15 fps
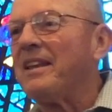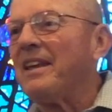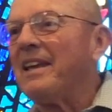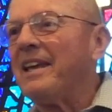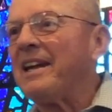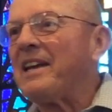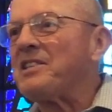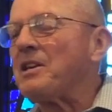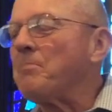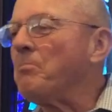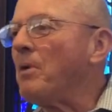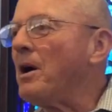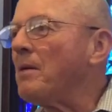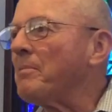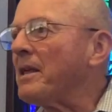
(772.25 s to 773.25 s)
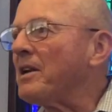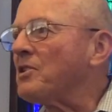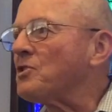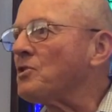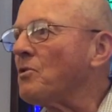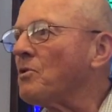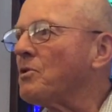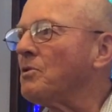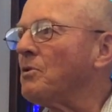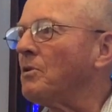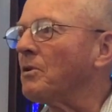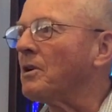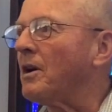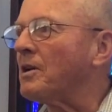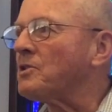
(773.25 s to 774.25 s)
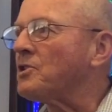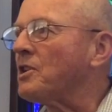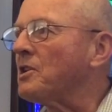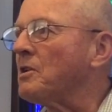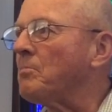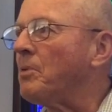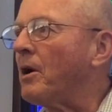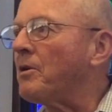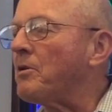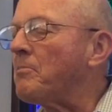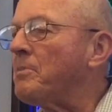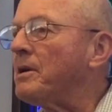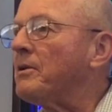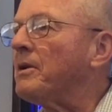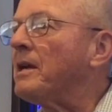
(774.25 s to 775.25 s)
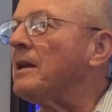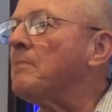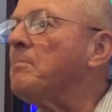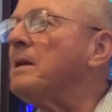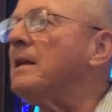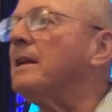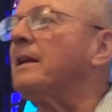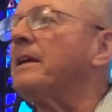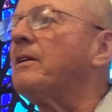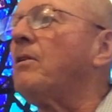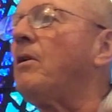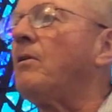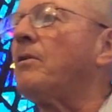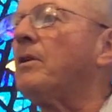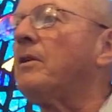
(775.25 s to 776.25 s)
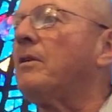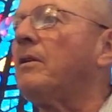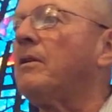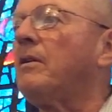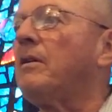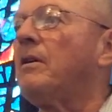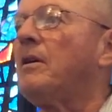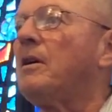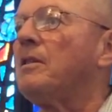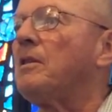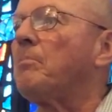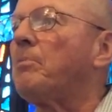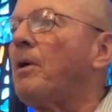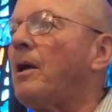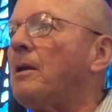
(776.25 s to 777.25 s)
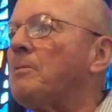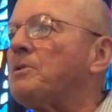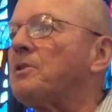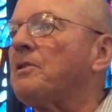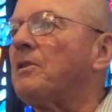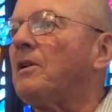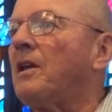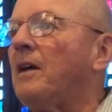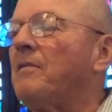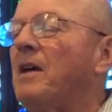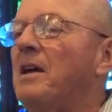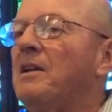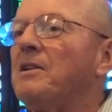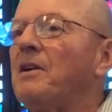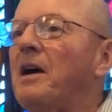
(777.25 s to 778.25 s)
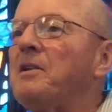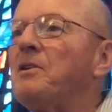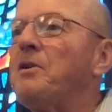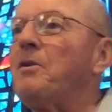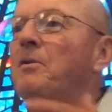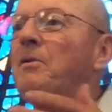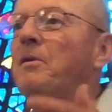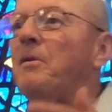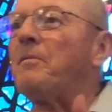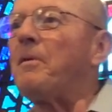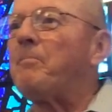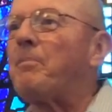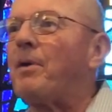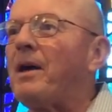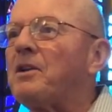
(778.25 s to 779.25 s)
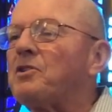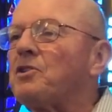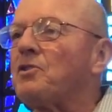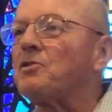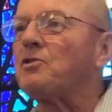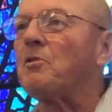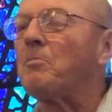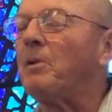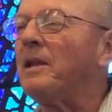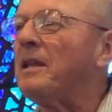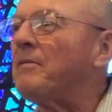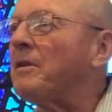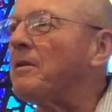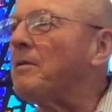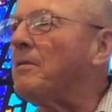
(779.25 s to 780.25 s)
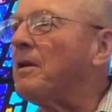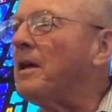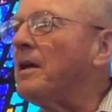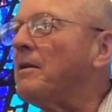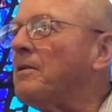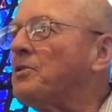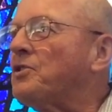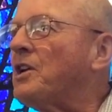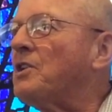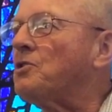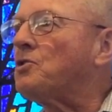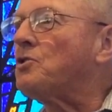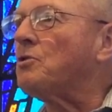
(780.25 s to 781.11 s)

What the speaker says: And I said, Mom, that is so cool. God sent you Padre Pio. And immediately all the problems in their life. Now, I know Protestants don't believe in saints